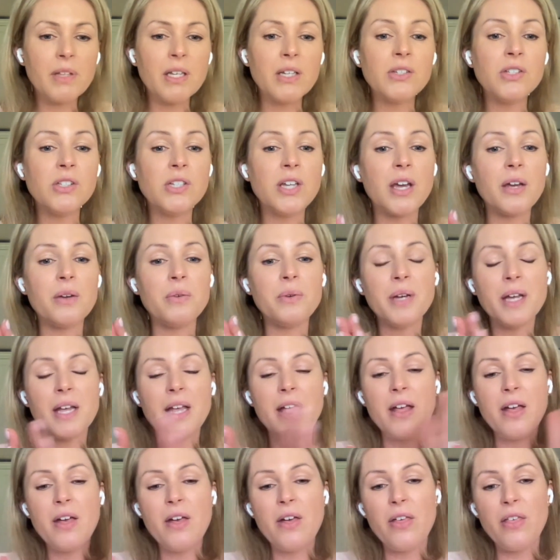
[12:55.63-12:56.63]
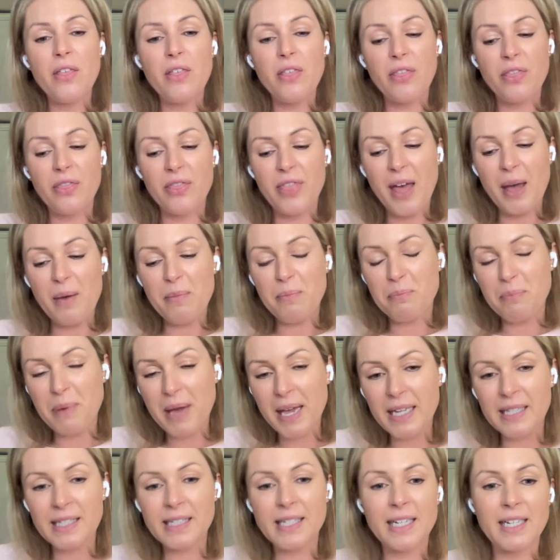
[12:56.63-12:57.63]
So that
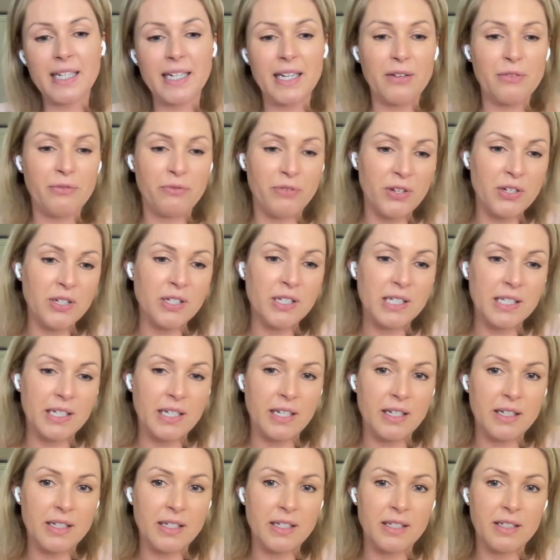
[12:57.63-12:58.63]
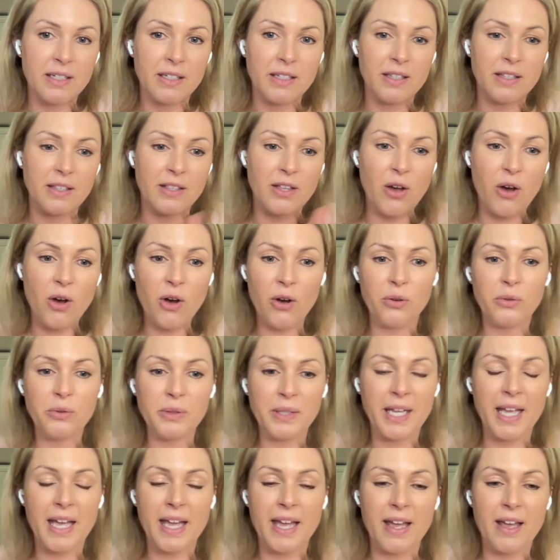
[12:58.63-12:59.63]
basically funded the whole
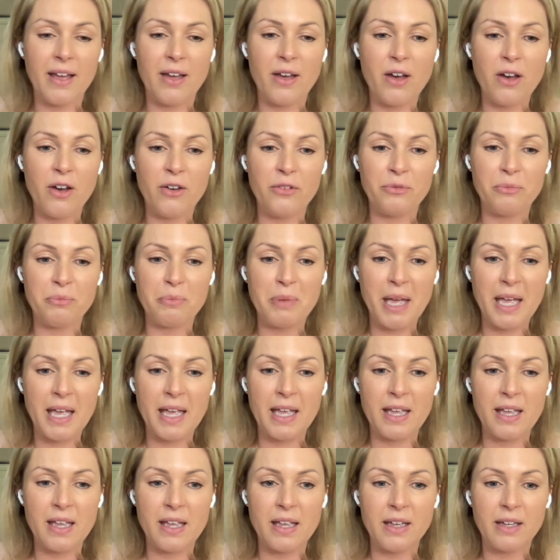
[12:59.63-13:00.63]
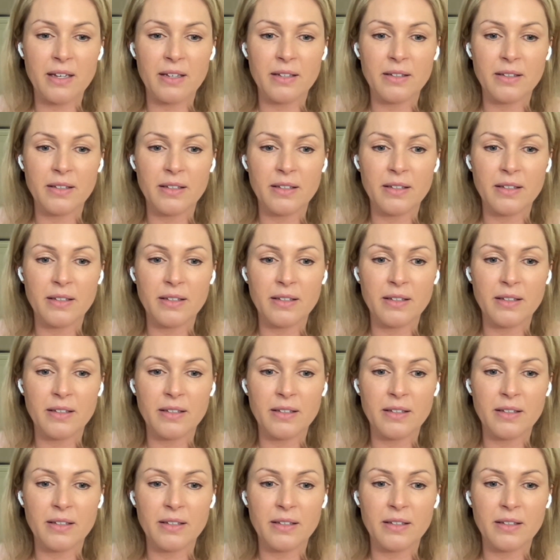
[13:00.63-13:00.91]
year of me